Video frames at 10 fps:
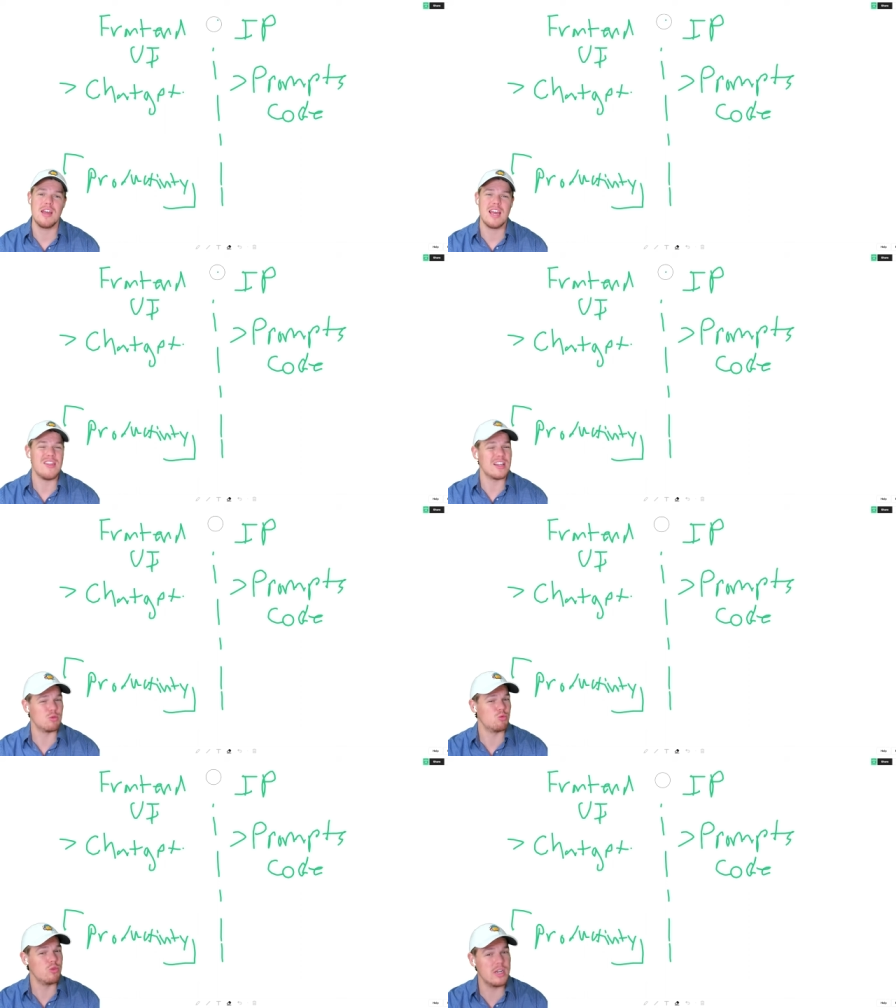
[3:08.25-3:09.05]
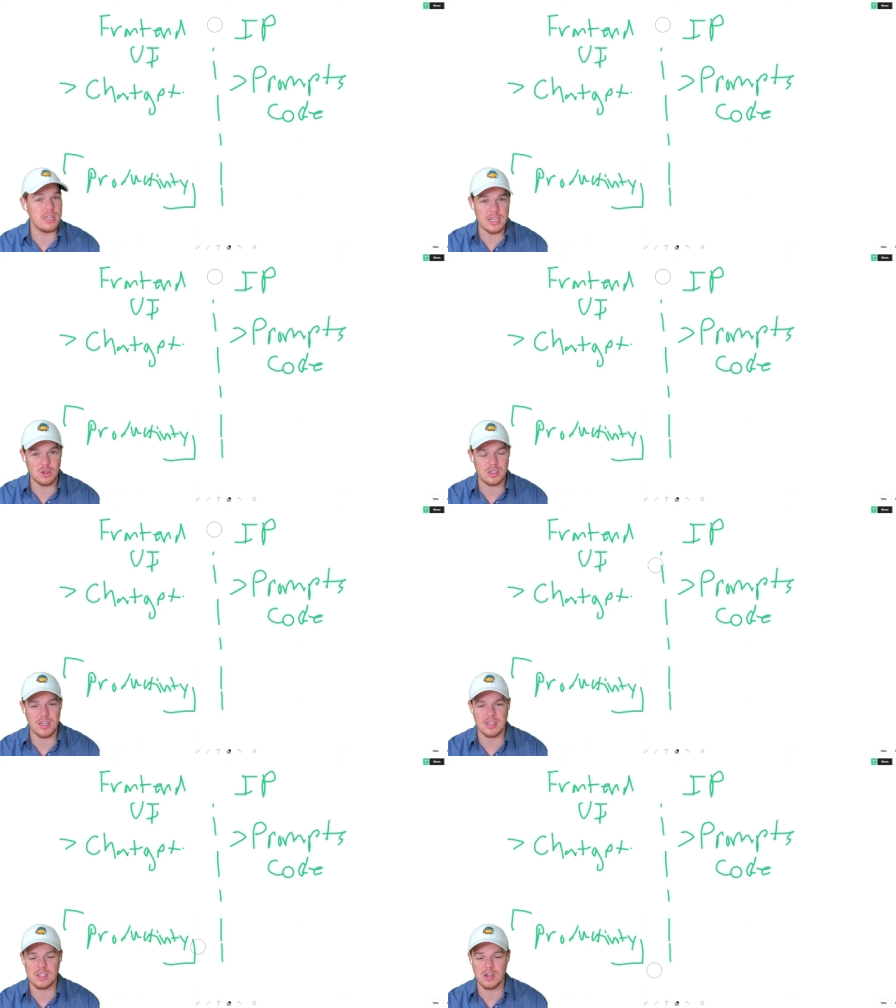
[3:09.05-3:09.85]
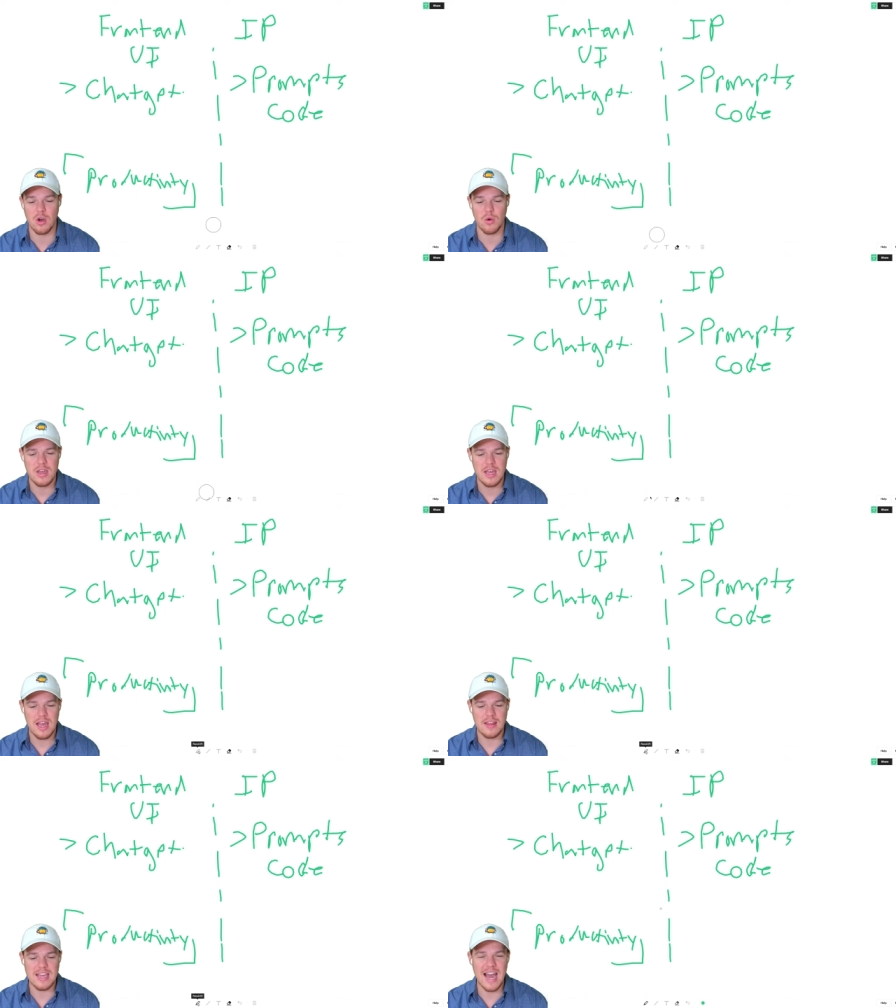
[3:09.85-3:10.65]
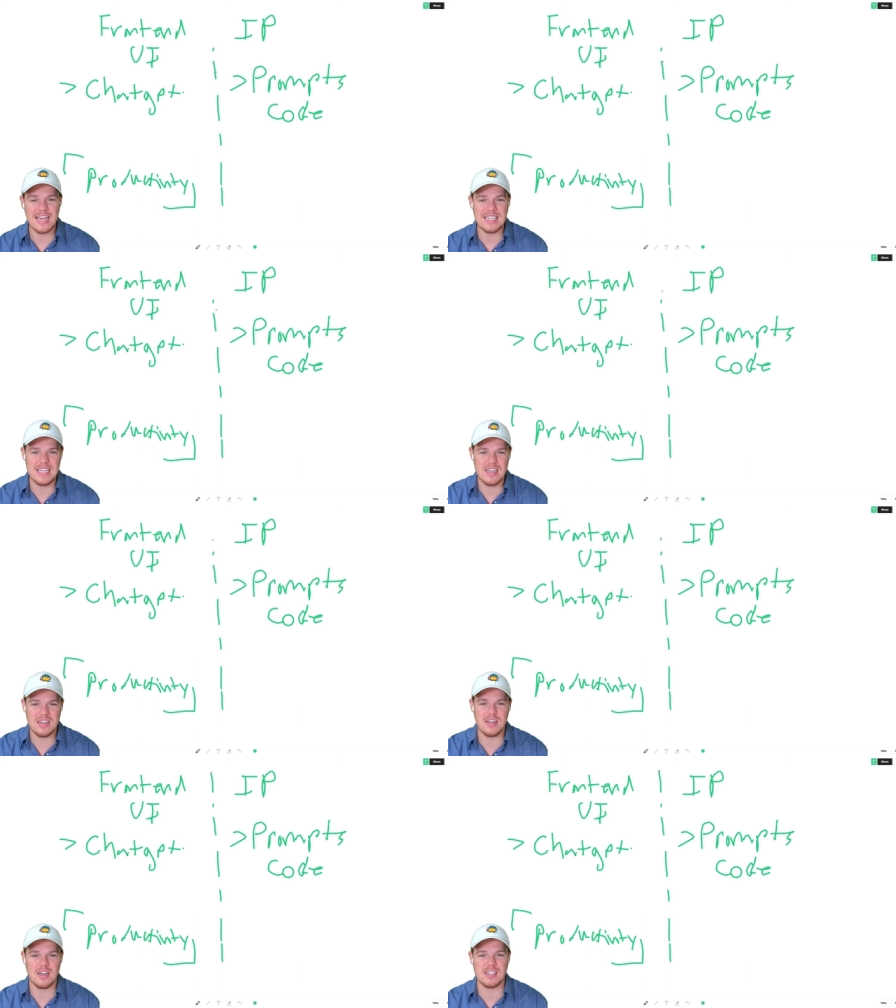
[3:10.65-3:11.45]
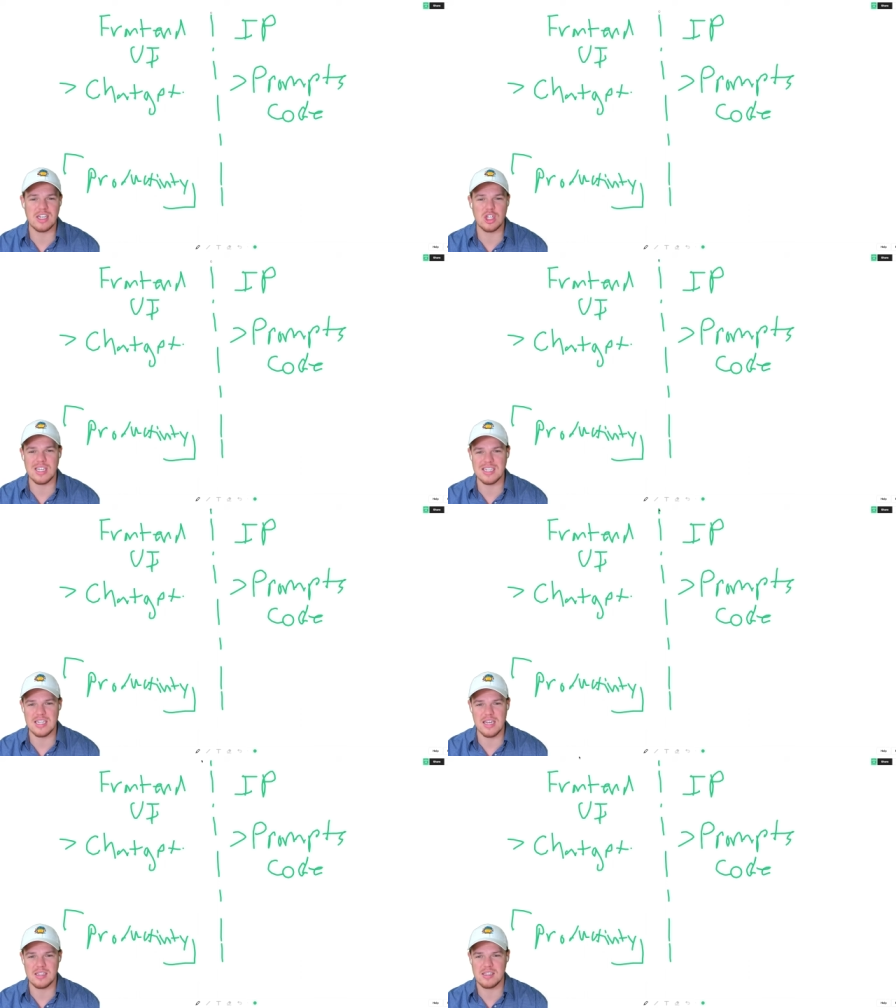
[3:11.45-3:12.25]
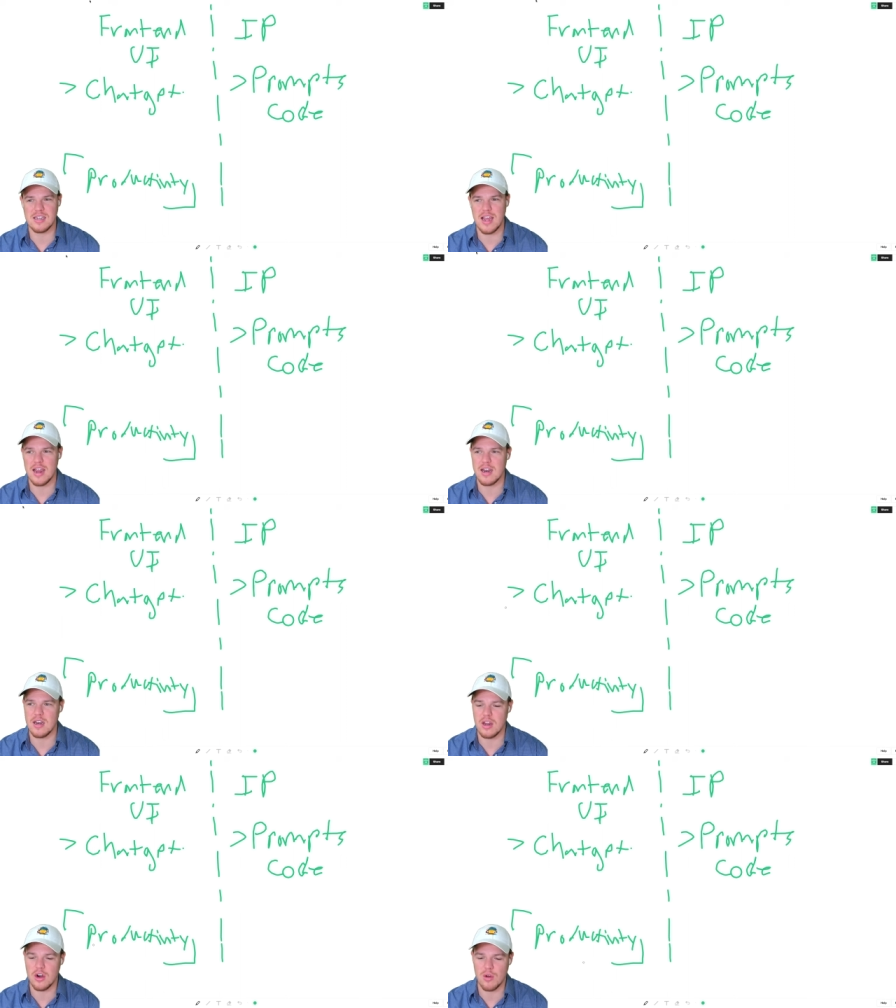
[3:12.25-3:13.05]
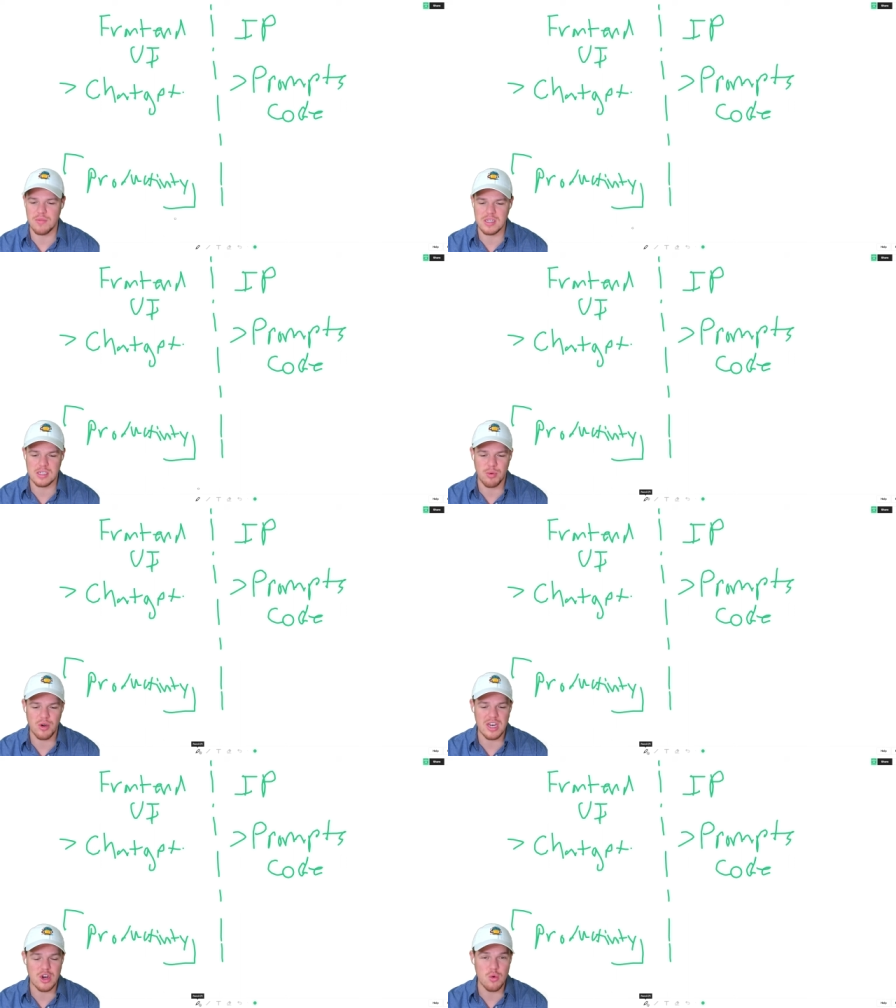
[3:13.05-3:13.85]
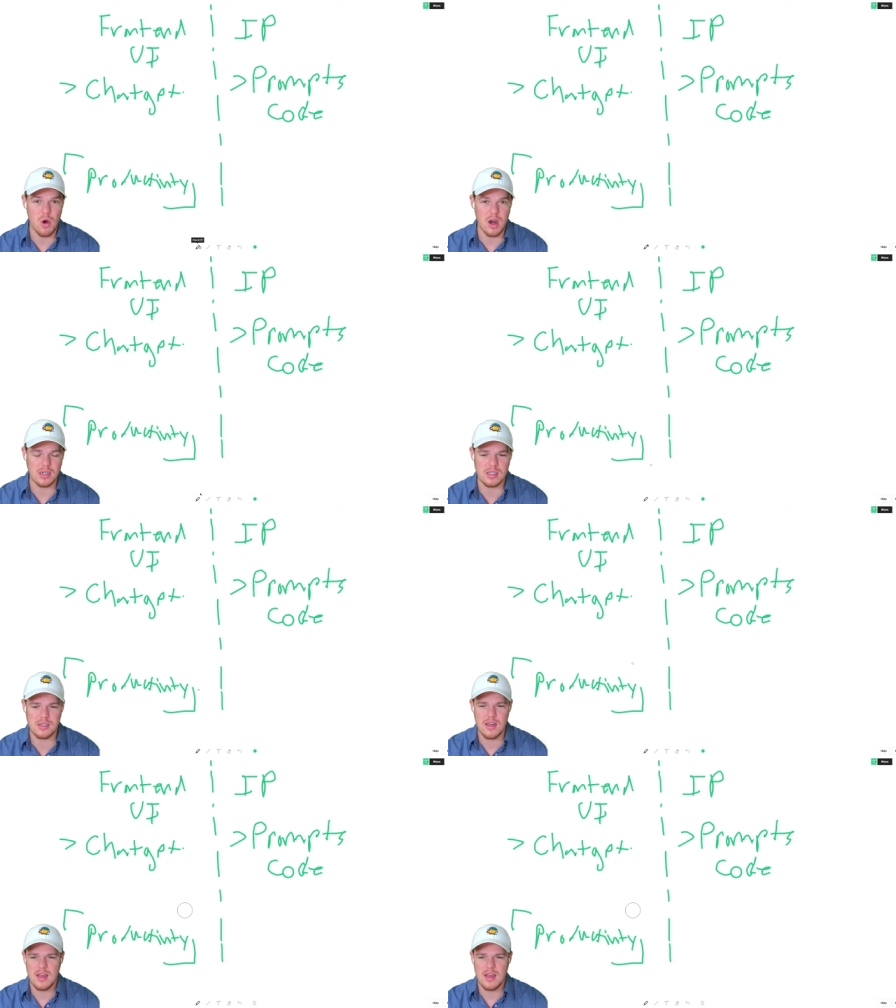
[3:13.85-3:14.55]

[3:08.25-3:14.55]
And that's really interesting. So the idea essentially is this, and you know, this is pretty nuanced.